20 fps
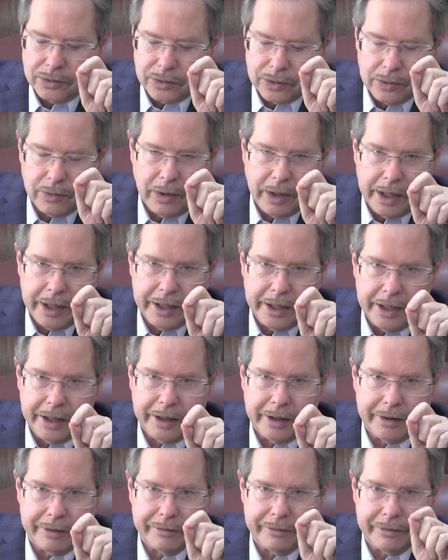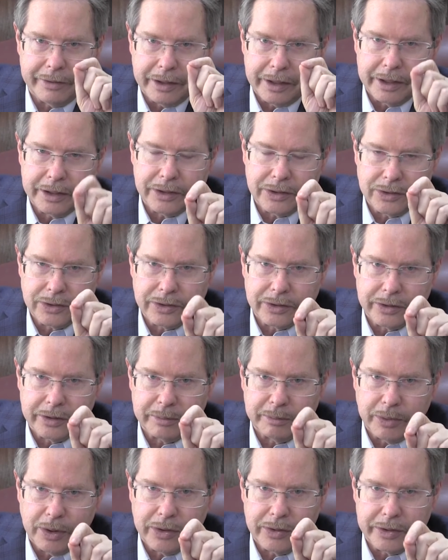do I have
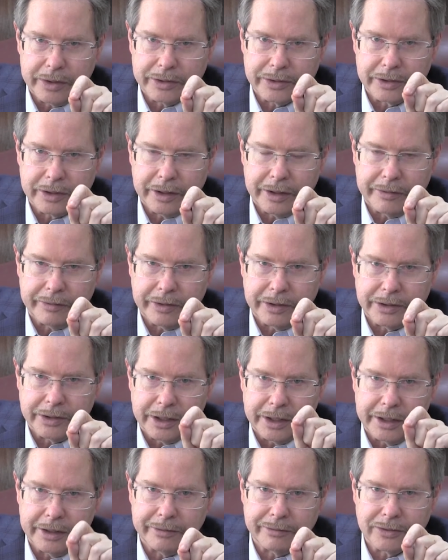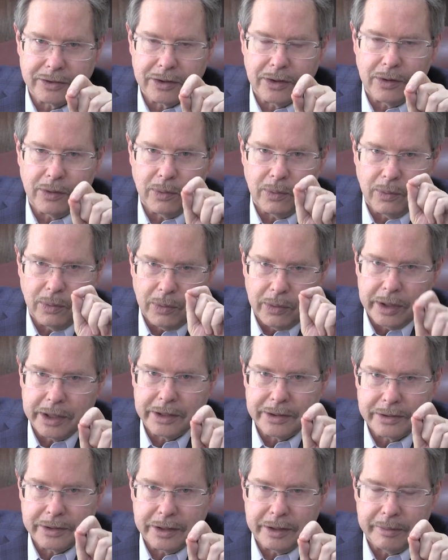uninsured motorist coverage? And if so,
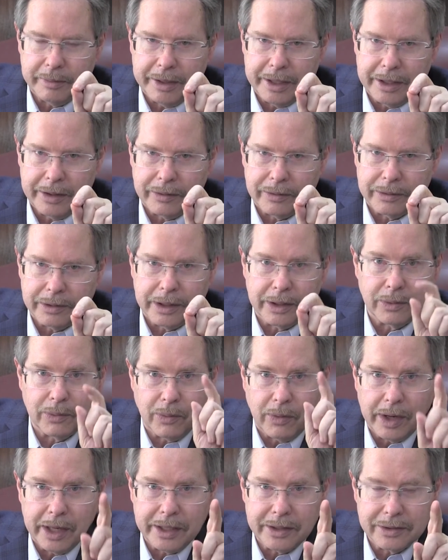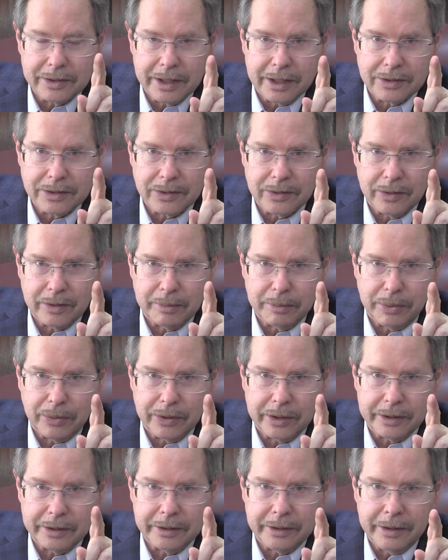what is the amount? And why is that so
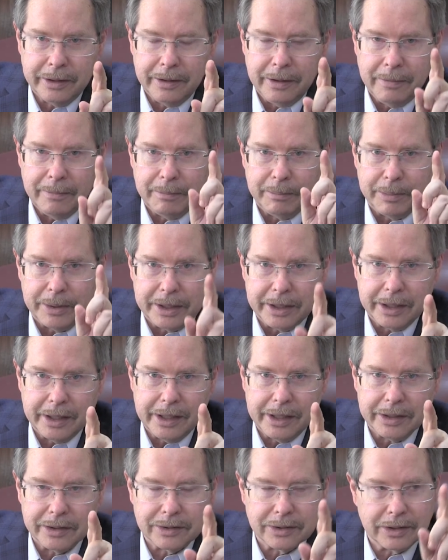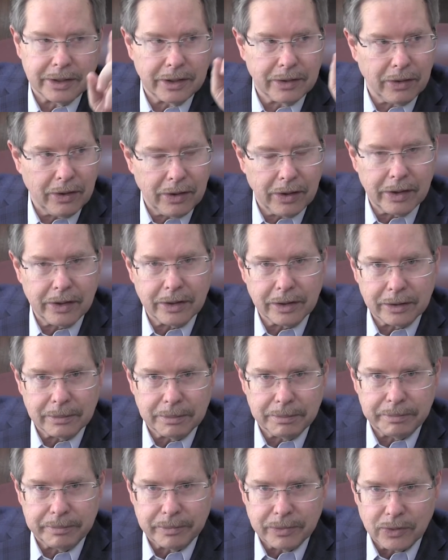important? Because there
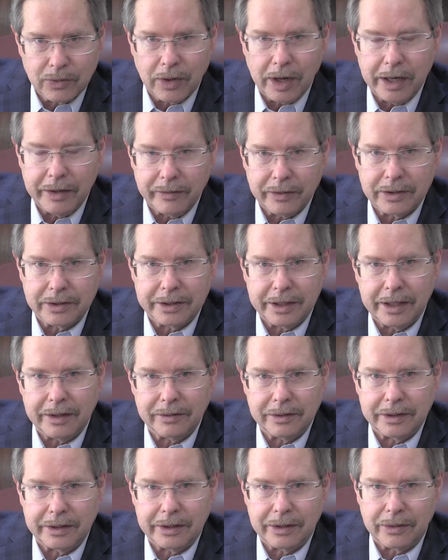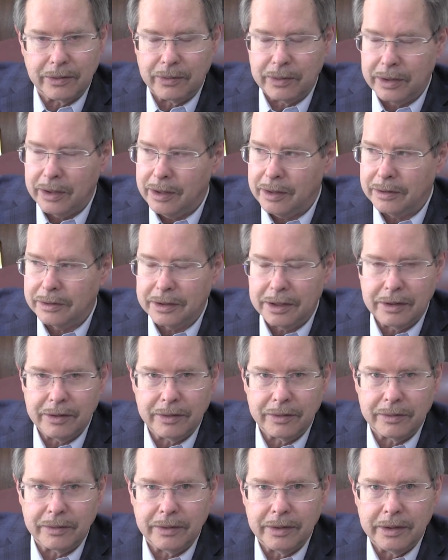are drivers out there, and we all
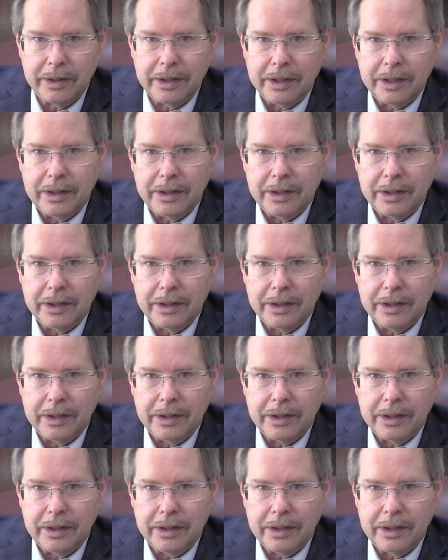know,